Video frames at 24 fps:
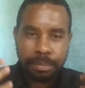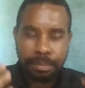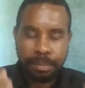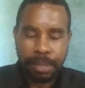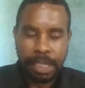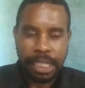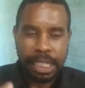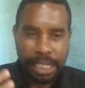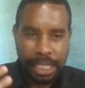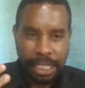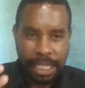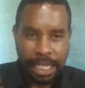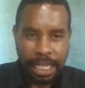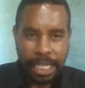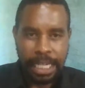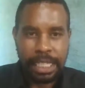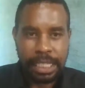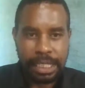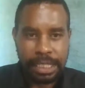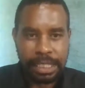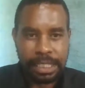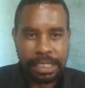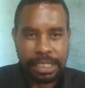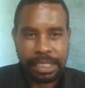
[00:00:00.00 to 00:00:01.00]
spend
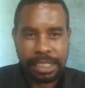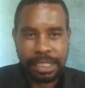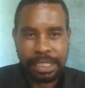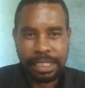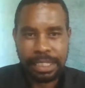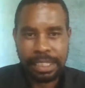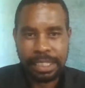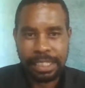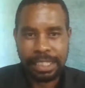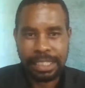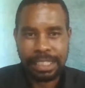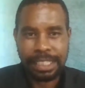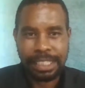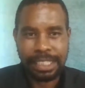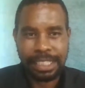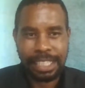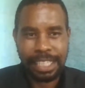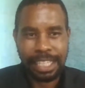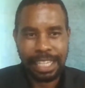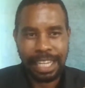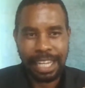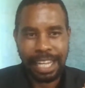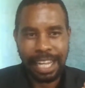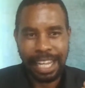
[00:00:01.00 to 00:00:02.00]
grants
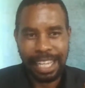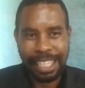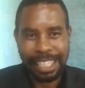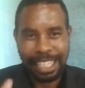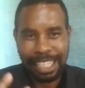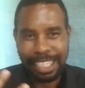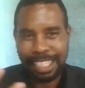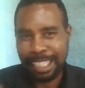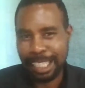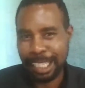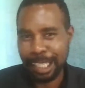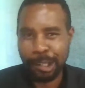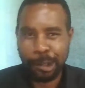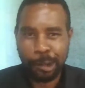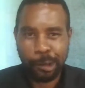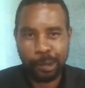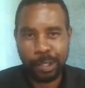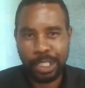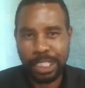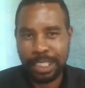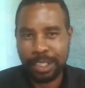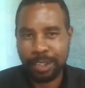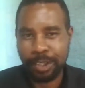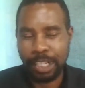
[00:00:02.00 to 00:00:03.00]
just as you
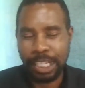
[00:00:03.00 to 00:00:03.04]
wish.